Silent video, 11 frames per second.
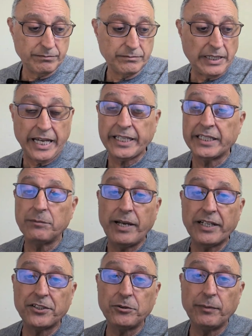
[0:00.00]
I can
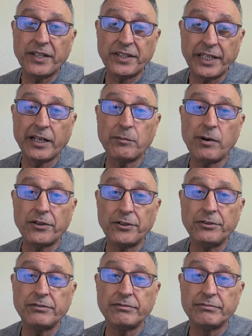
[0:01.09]
impact you by thinking about you
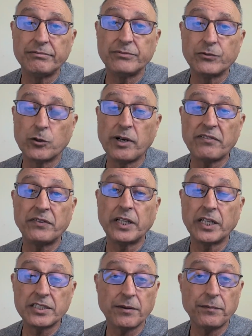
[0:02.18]
or by
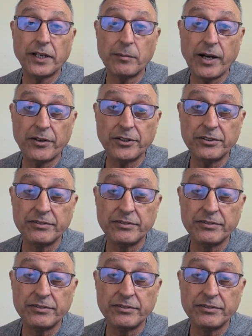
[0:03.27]
feeling something about you.